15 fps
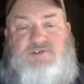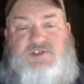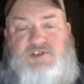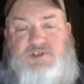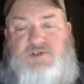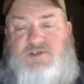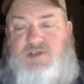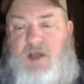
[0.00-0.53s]

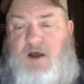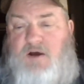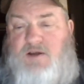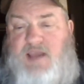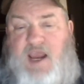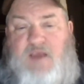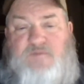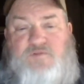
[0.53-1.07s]
that you saw
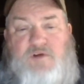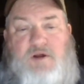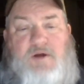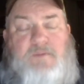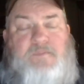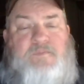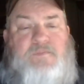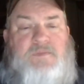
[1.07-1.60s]
came
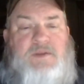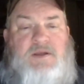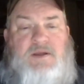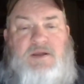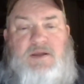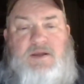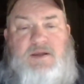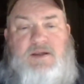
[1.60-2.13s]
from
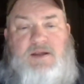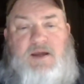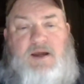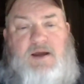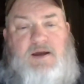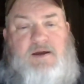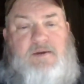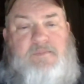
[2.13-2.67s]

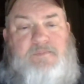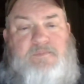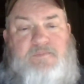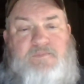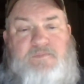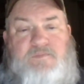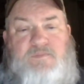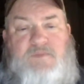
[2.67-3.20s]
the
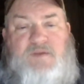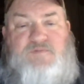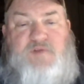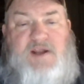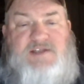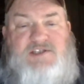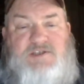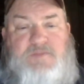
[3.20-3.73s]

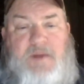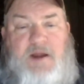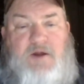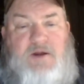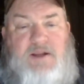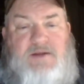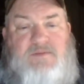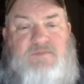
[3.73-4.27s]
Francis
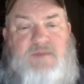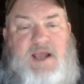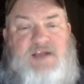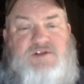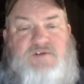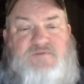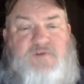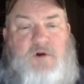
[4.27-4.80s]
Marion
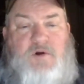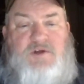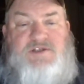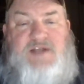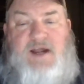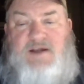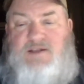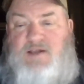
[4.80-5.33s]
National Forest
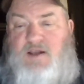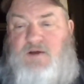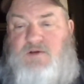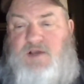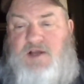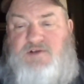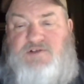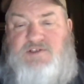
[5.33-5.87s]
down in the low
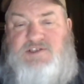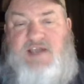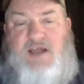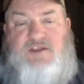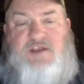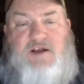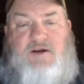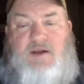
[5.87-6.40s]
country of
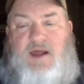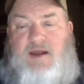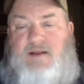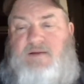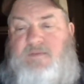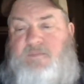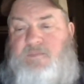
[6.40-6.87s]
South Carolina.